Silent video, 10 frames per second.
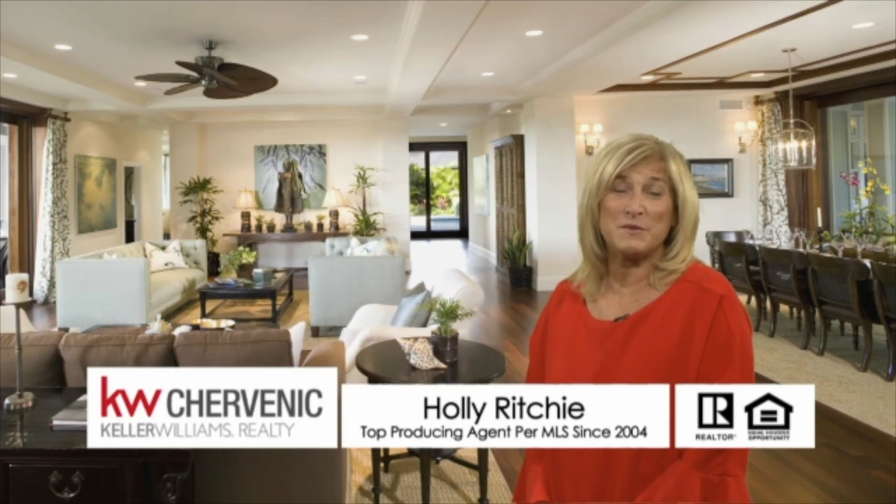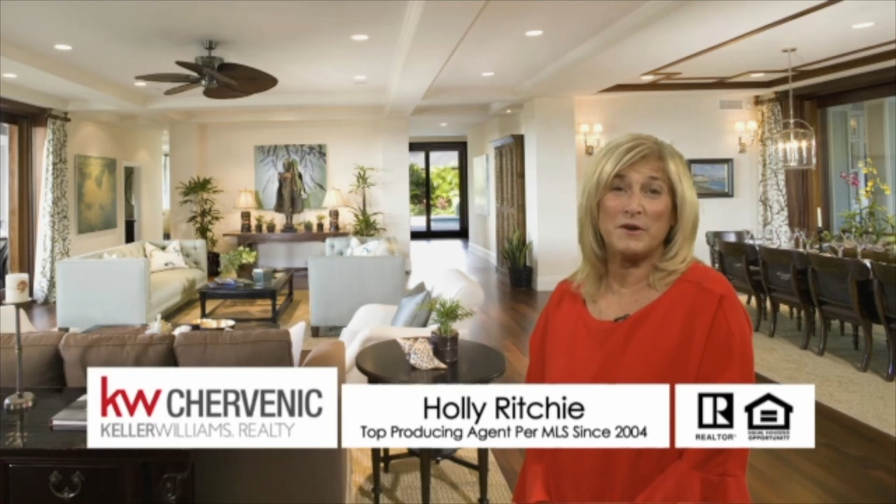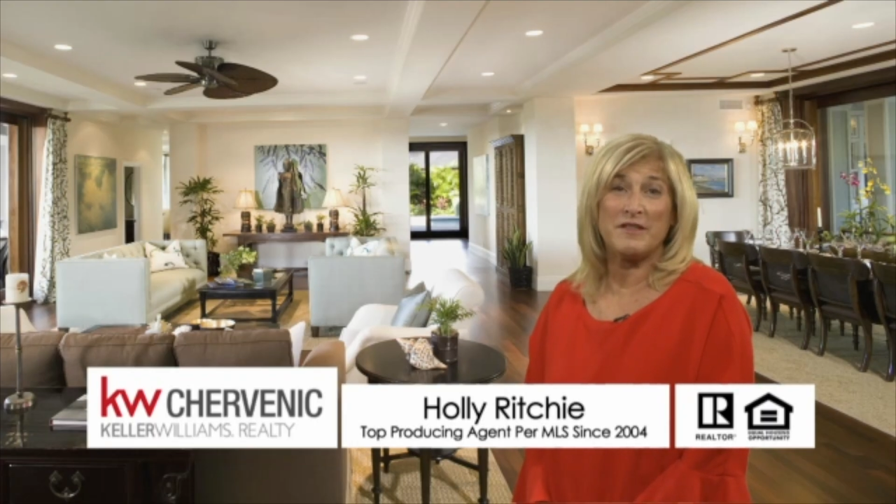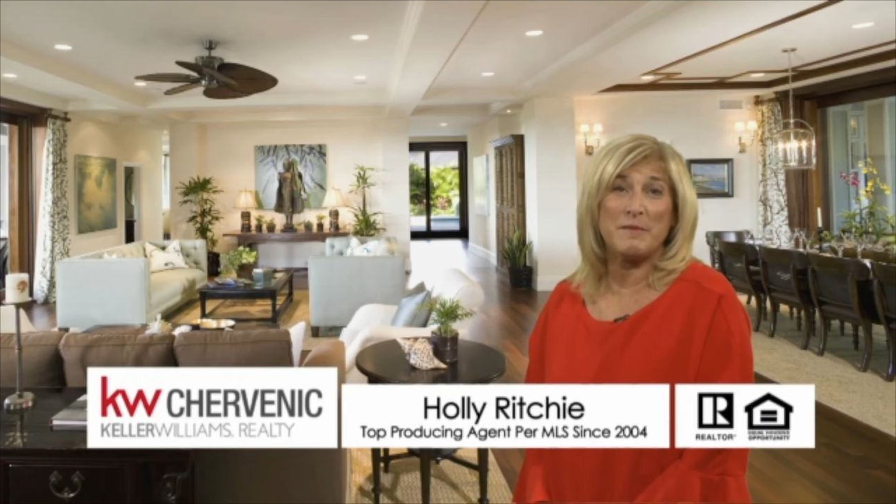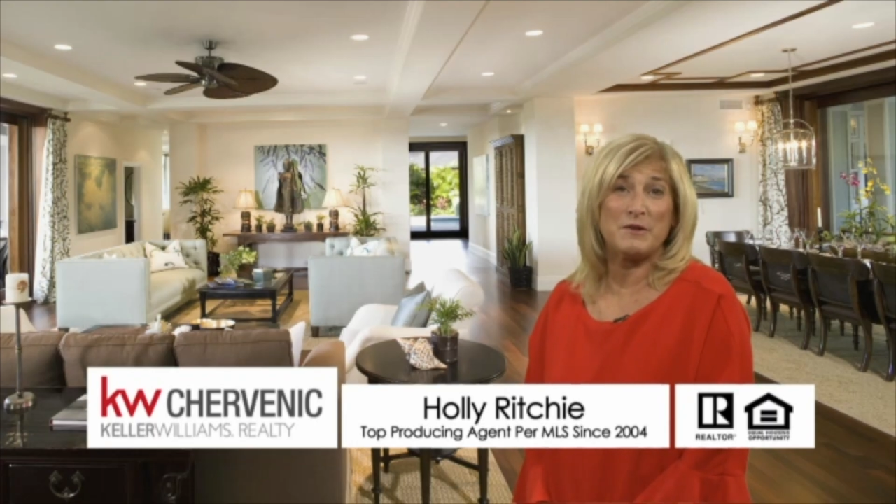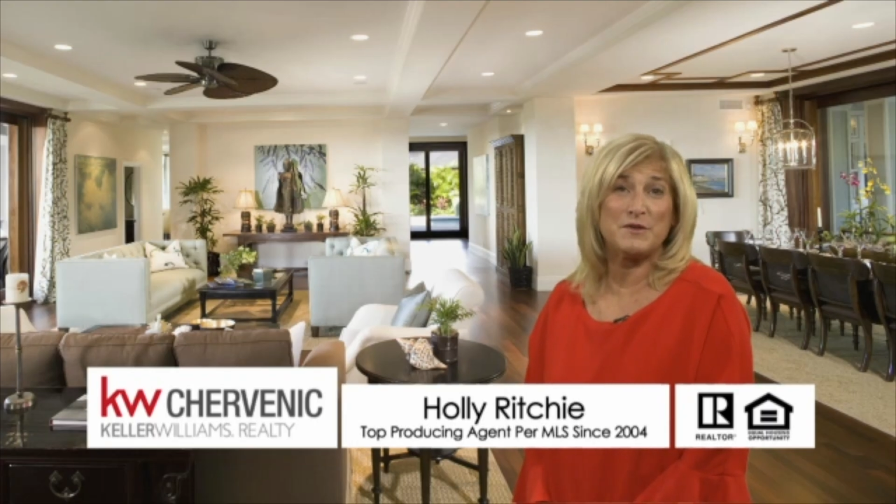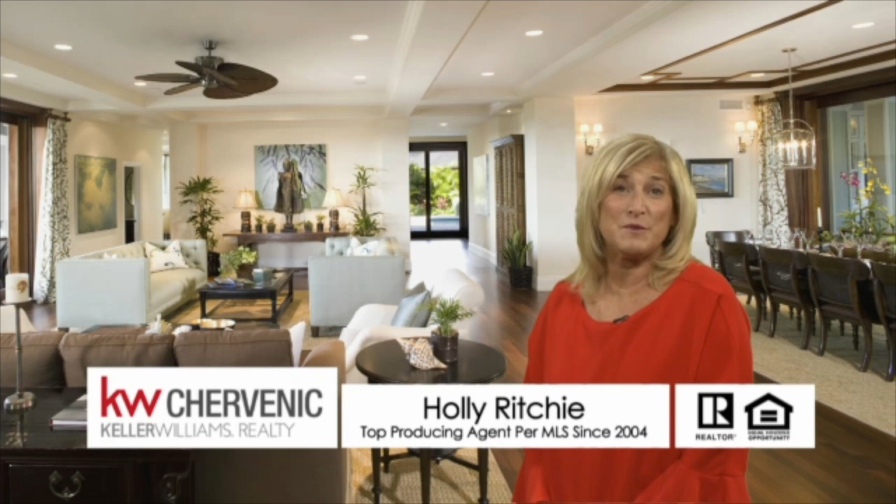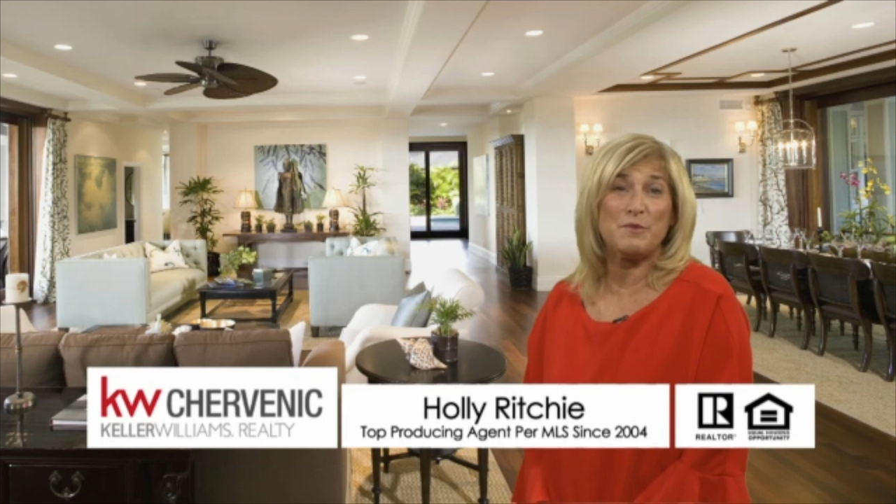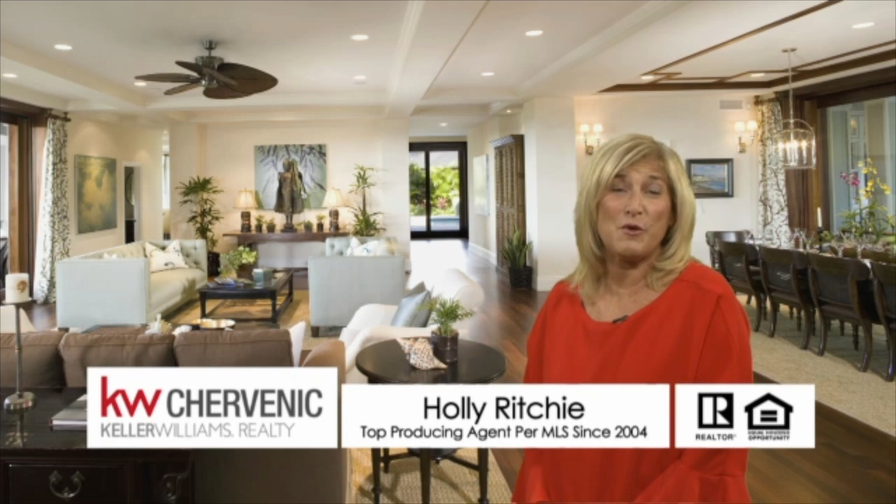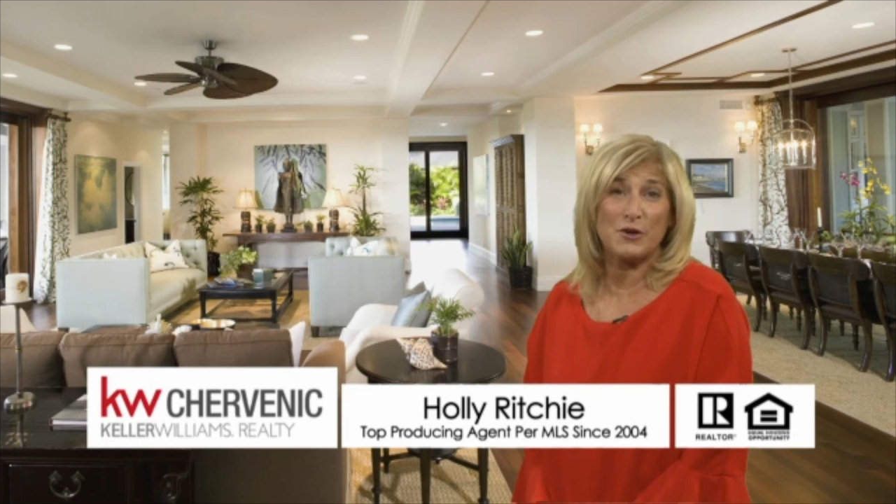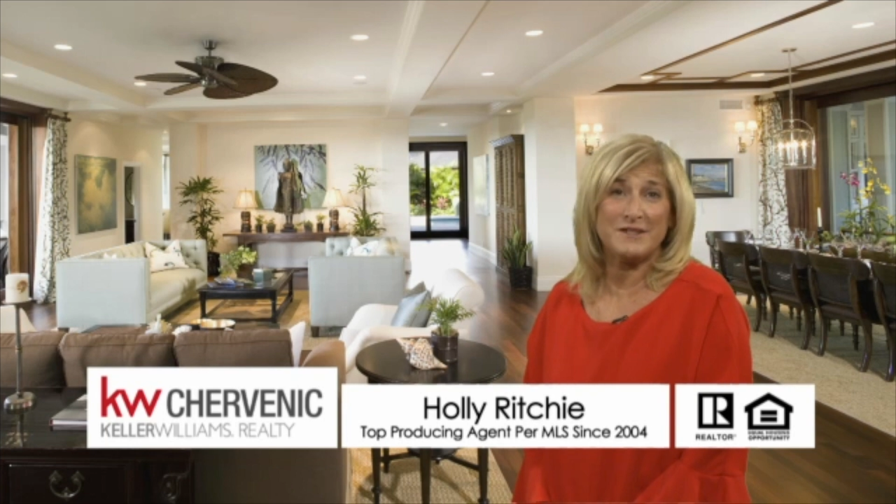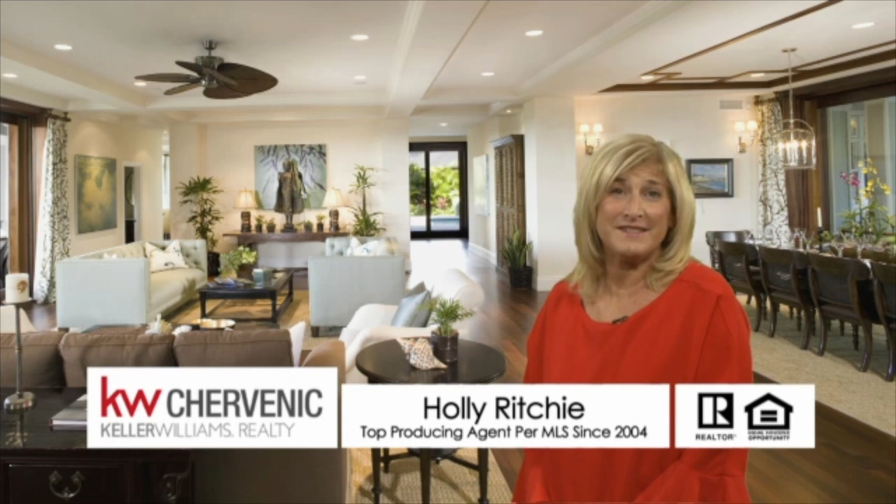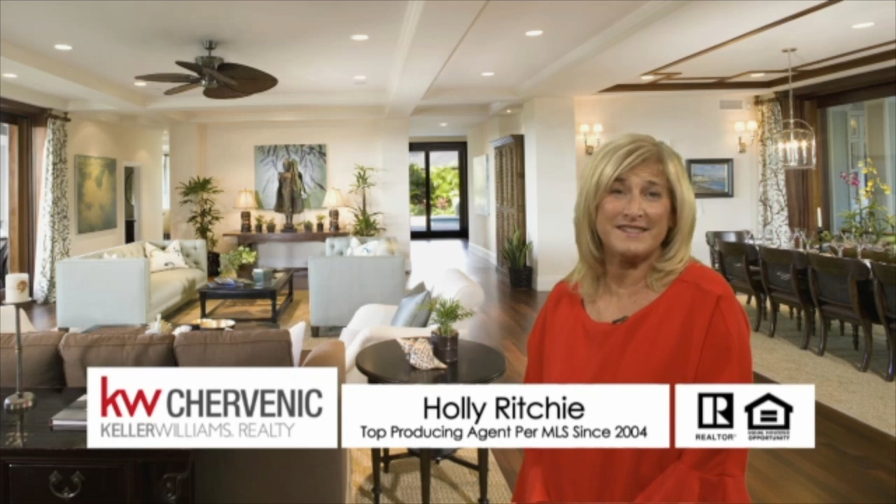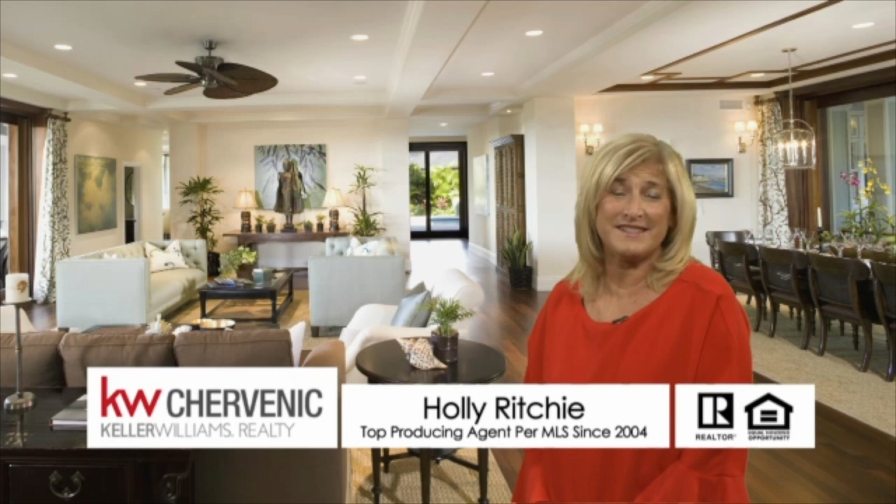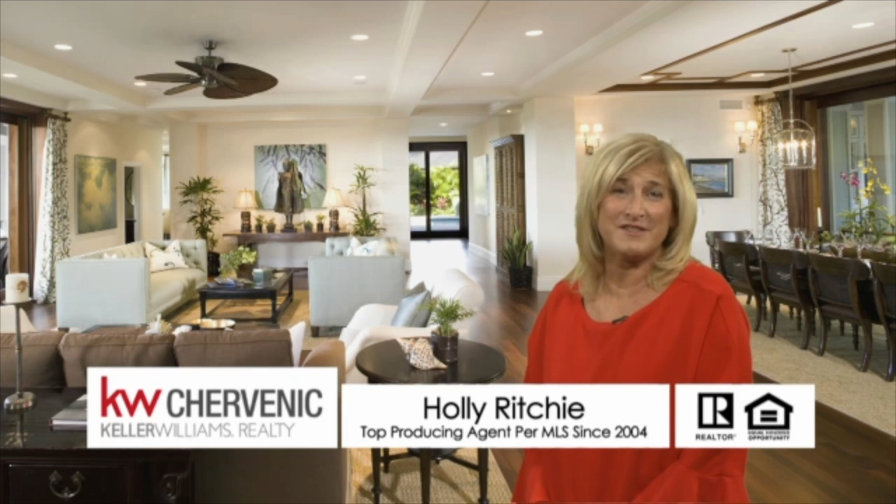one of the most important
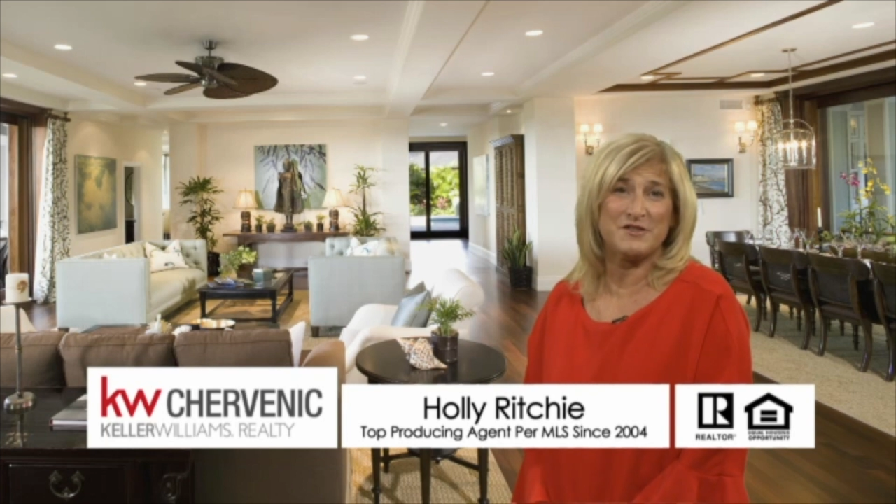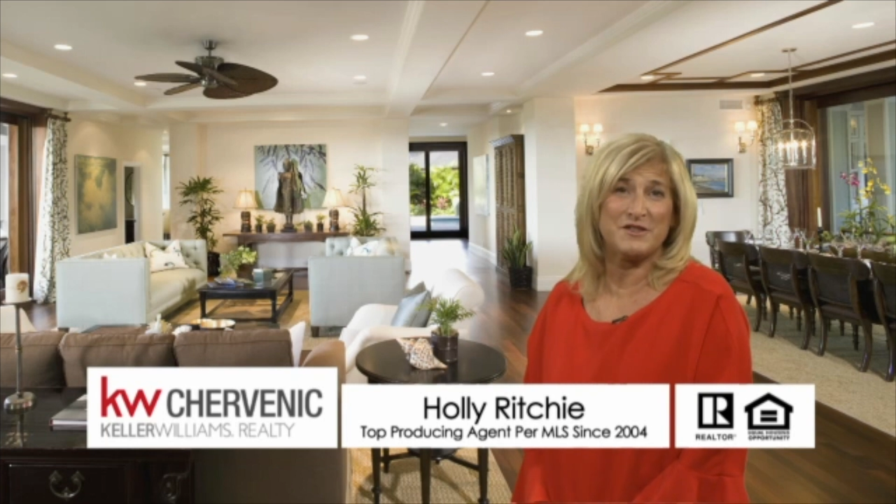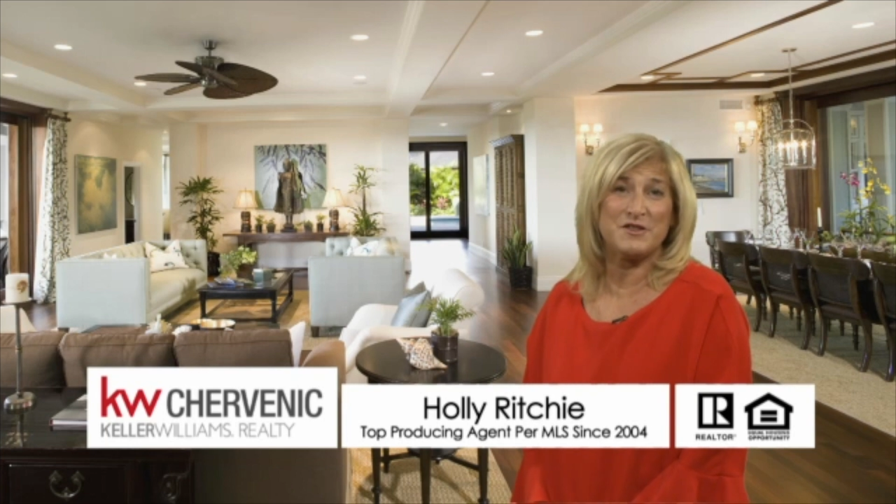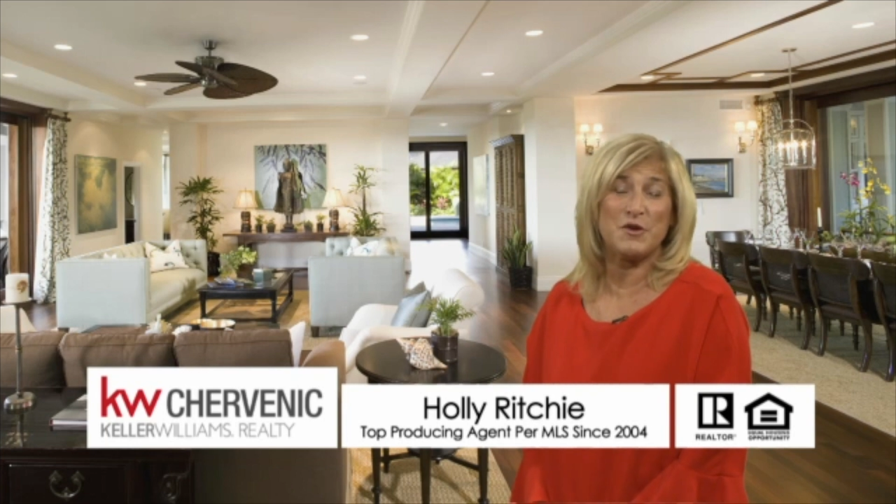decisions